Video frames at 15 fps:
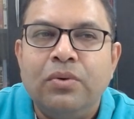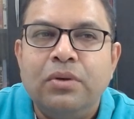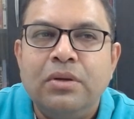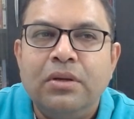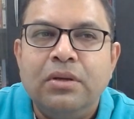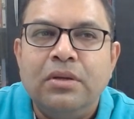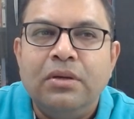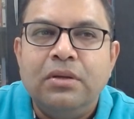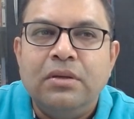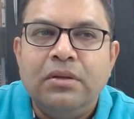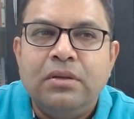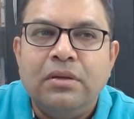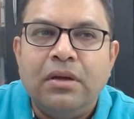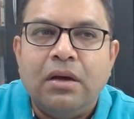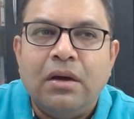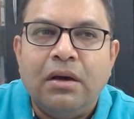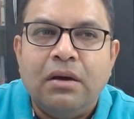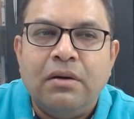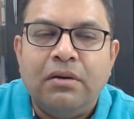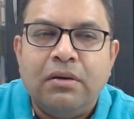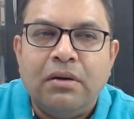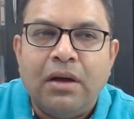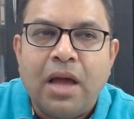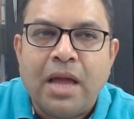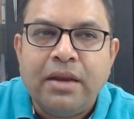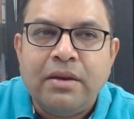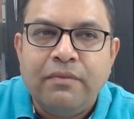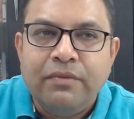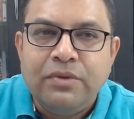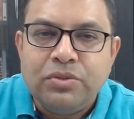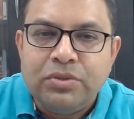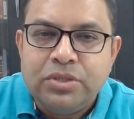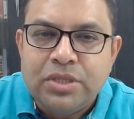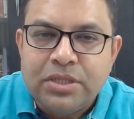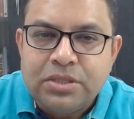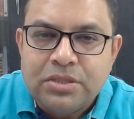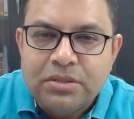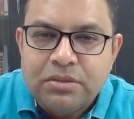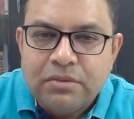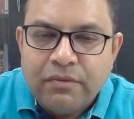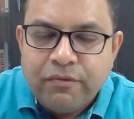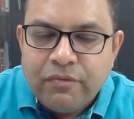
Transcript: goal uh, and we should just